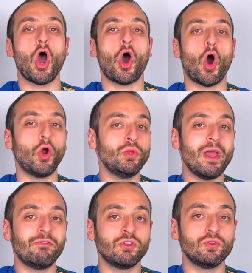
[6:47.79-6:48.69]
All you
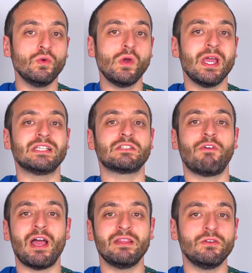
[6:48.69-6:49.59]
have to do is
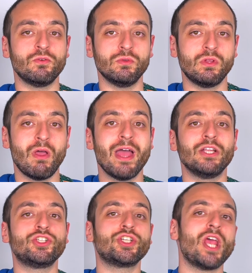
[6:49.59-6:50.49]
find the root,
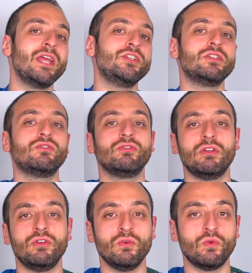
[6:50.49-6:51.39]
change it to the
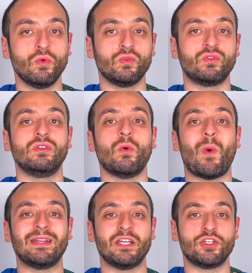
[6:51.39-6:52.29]
new root, the
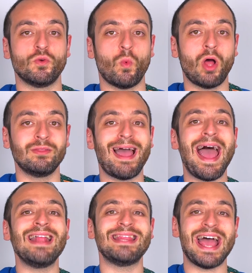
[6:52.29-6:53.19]
one that you want,
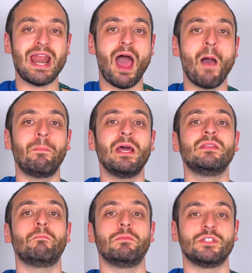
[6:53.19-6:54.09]
and then apply
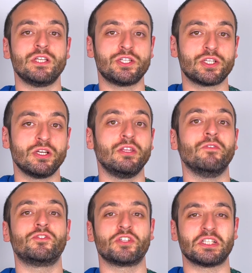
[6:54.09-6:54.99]
the position
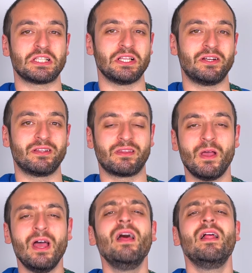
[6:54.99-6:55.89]
you've just learned.
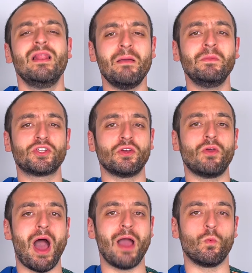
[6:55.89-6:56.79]
Let me show you
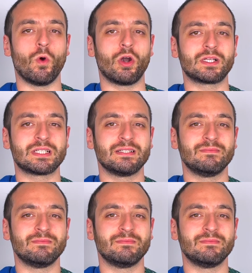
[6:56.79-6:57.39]
how it works.